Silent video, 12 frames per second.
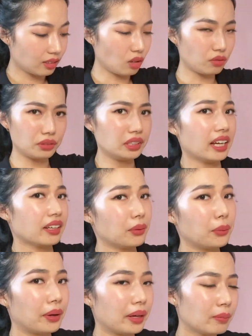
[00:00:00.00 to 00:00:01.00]
Hopefully I
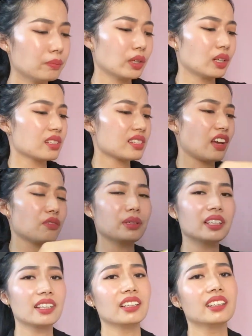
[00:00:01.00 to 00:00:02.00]
can wear because I've
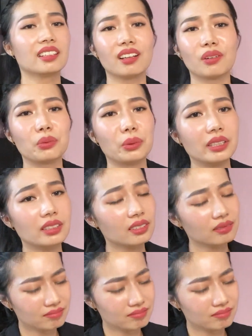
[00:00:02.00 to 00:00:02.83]
been gaining a lot of weight.